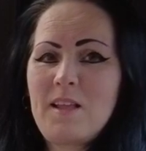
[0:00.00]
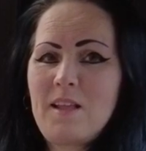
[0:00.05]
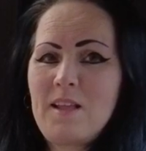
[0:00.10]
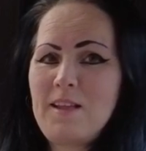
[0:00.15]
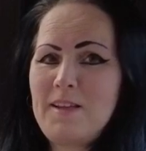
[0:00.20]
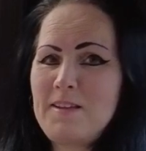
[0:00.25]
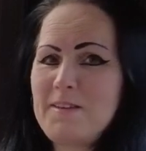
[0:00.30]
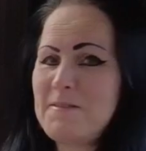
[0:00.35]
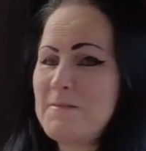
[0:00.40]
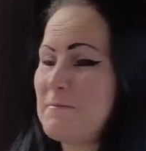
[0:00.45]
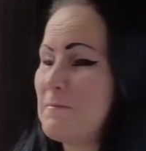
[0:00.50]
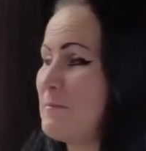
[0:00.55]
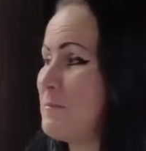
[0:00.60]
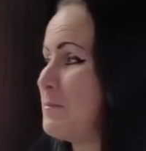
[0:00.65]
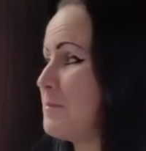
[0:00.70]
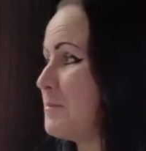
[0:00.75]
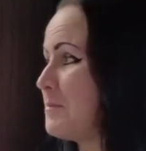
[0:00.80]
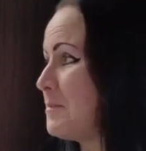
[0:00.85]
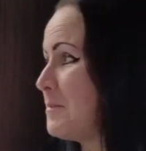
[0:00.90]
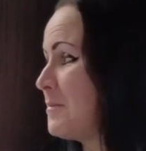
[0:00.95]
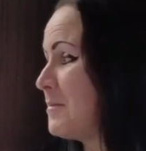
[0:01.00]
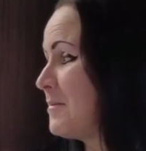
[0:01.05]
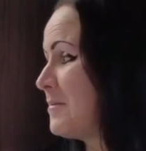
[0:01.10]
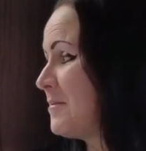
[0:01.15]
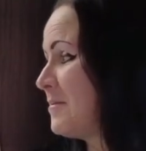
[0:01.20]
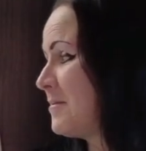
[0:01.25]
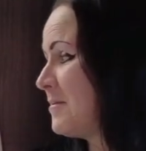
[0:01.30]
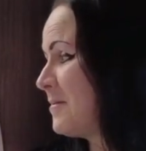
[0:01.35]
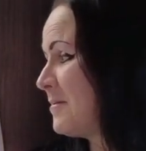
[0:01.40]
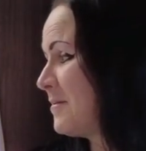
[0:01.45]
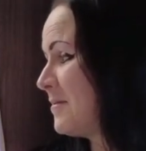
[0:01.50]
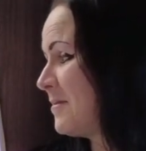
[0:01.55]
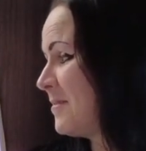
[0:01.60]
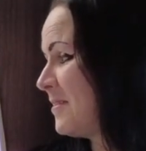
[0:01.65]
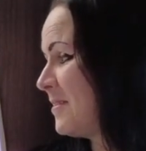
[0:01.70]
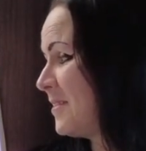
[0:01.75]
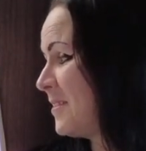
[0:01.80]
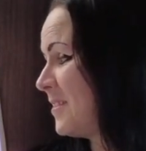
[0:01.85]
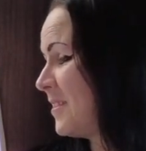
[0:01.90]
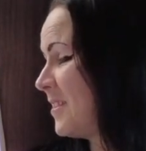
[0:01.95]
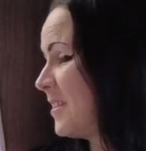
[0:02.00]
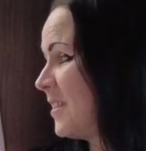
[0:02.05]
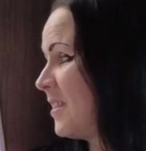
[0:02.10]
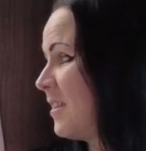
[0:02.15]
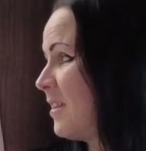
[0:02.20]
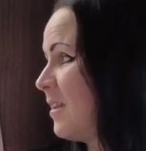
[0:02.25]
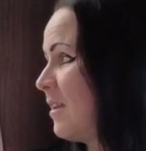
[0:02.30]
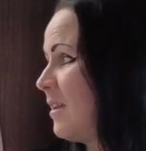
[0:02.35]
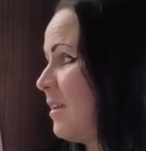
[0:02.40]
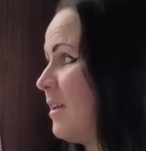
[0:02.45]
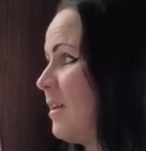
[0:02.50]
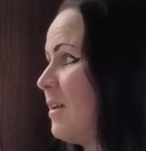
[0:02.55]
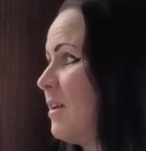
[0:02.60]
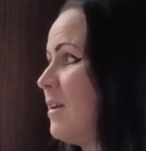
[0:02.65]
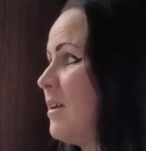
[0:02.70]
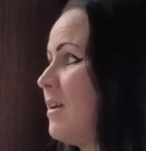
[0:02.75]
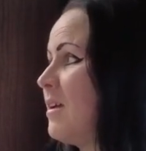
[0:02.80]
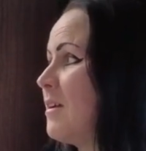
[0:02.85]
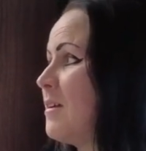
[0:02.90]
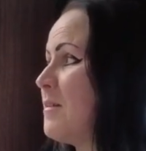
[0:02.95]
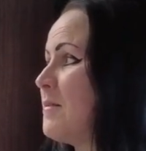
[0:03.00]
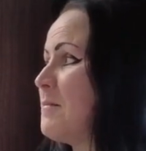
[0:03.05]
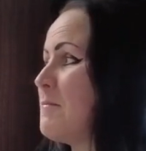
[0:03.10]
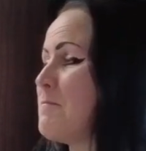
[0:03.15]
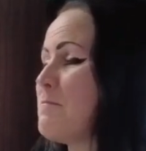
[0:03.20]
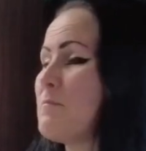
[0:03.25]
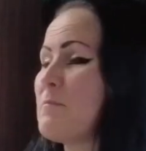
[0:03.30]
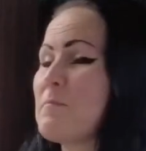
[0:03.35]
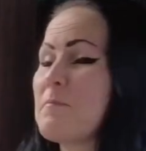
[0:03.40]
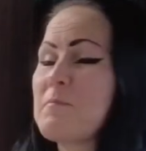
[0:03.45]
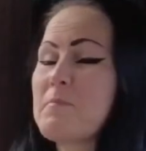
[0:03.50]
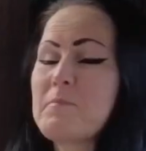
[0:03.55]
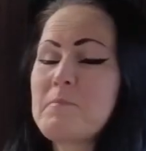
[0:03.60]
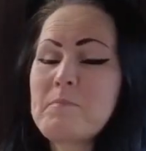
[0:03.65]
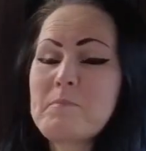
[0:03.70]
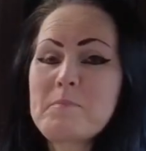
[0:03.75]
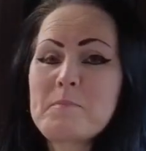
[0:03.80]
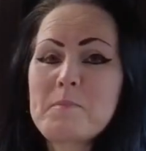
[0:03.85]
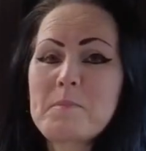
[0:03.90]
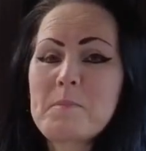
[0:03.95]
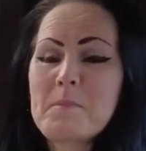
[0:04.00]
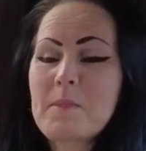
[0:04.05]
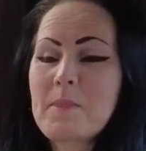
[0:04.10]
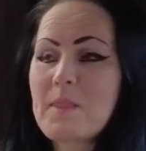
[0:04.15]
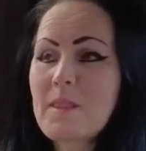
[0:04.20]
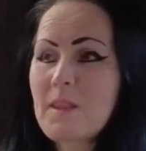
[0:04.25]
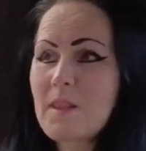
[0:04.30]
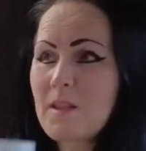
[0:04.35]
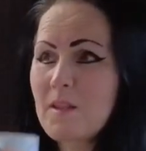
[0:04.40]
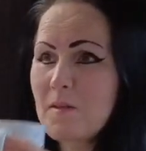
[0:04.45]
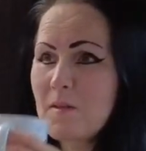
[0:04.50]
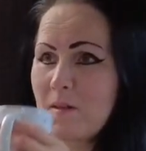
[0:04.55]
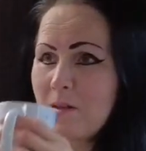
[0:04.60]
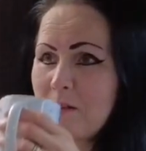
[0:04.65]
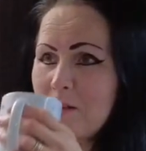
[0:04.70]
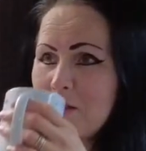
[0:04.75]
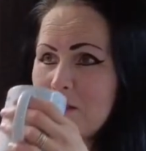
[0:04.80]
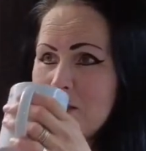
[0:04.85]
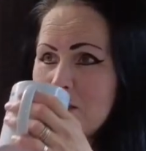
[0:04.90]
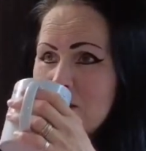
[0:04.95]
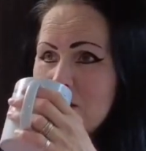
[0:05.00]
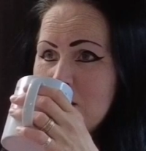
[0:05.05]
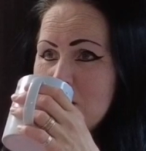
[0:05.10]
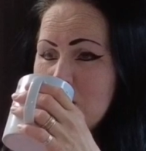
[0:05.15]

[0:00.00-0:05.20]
[no speech]